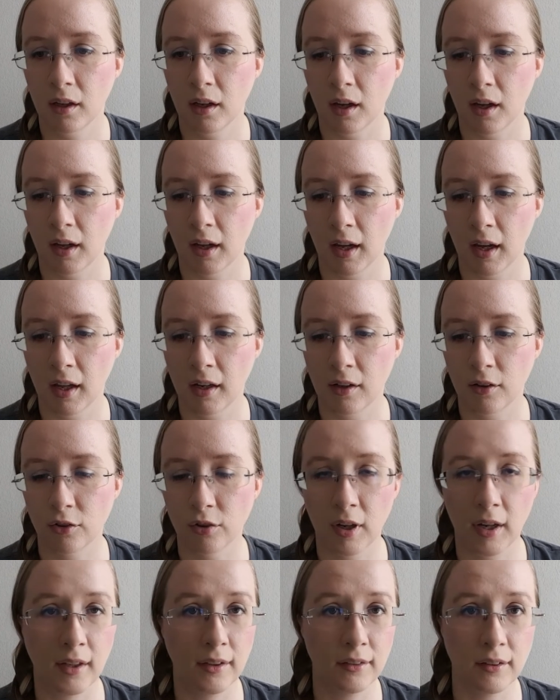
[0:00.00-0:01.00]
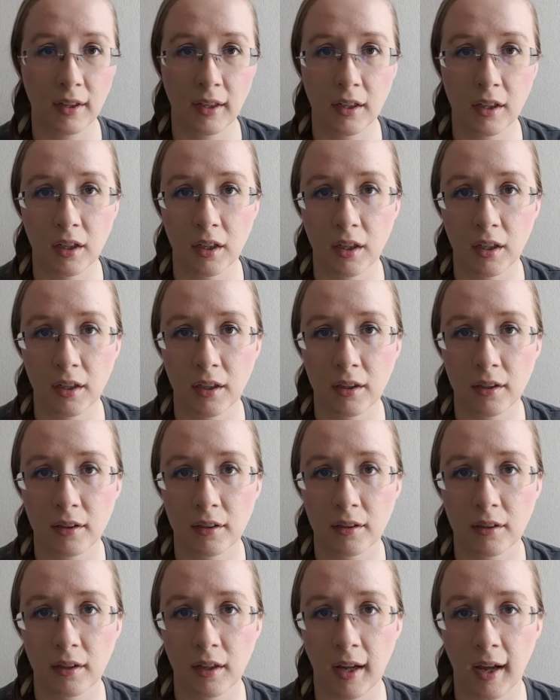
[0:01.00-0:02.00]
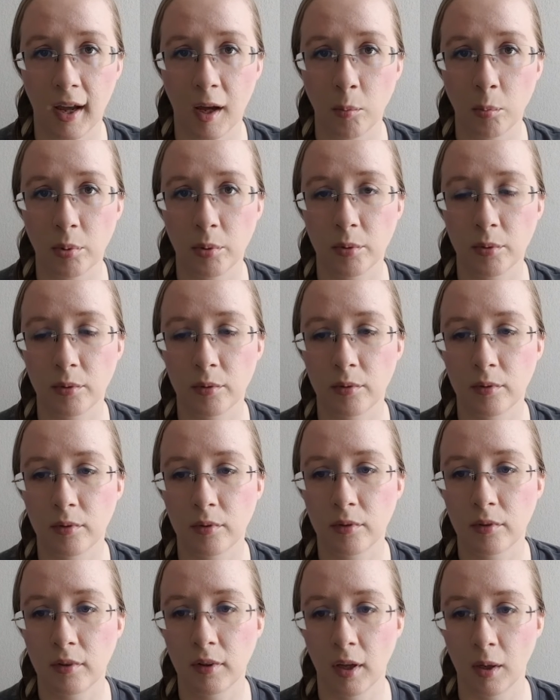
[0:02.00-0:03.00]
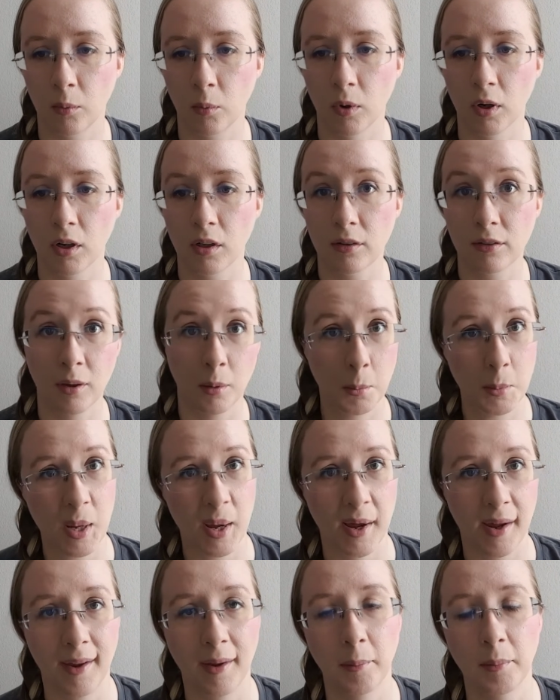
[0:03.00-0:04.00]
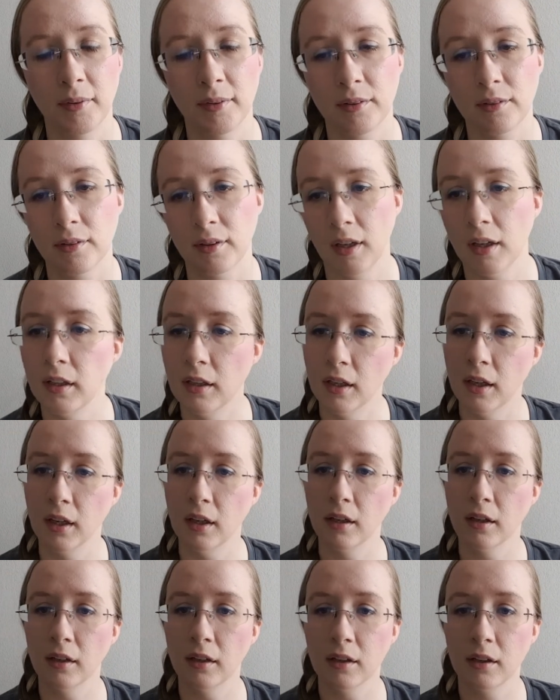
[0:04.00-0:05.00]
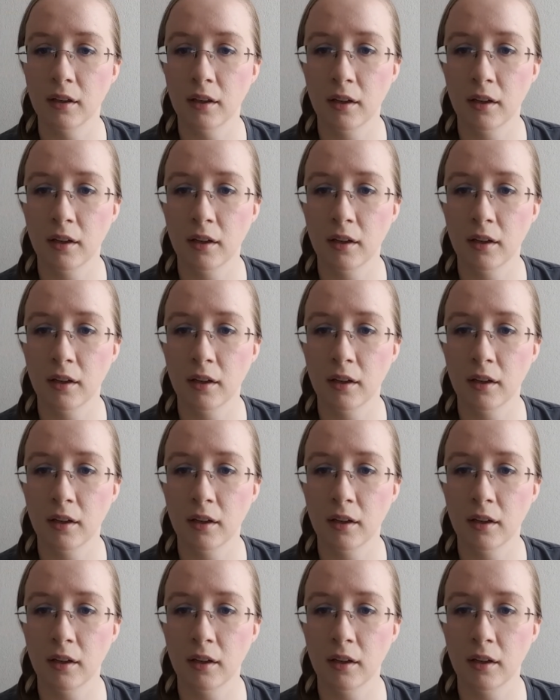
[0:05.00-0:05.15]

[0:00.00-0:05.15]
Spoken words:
I had a translator app that worked sometimes, and then